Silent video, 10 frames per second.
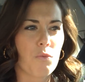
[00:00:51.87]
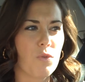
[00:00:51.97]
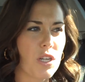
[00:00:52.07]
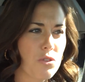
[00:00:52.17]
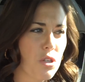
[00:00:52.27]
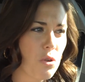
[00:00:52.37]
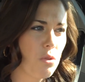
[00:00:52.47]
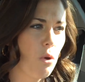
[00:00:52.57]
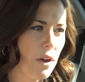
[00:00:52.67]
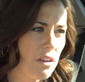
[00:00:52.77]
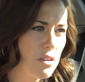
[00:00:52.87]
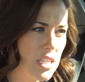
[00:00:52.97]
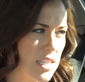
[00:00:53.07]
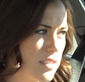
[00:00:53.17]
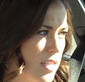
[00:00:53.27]
realtor
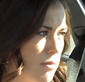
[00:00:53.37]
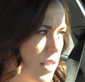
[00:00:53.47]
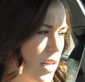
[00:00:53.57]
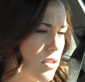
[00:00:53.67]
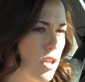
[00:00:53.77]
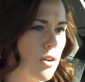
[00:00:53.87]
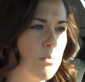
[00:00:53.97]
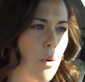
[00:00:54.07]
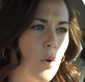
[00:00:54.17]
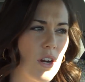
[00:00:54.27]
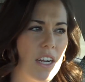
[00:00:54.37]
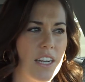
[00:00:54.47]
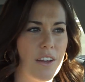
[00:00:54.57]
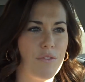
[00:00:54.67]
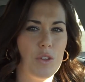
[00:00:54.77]
loyalty is something that's so
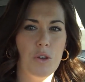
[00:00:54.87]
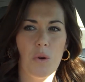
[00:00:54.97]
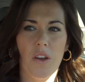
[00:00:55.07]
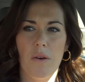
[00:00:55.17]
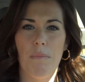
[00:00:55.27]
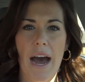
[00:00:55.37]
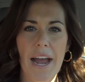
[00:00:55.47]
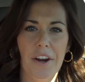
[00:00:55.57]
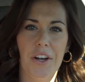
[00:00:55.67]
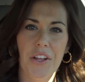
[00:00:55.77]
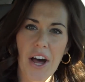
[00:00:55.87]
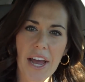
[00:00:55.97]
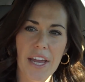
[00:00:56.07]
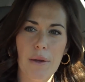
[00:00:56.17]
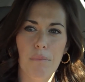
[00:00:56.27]
important if you are the buyer
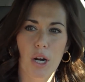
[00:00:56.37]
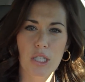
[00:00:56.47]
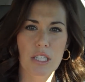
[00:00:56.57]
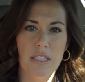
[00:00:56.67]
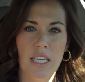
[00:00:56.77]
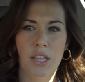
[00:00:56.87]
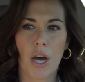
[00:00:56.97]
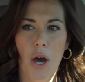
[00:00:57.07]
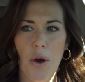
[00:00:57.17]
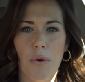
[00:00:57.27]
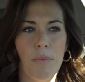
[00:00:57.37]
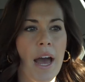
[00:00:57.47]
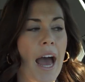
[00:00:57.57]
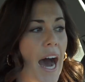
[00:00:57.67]
client purchasing the home.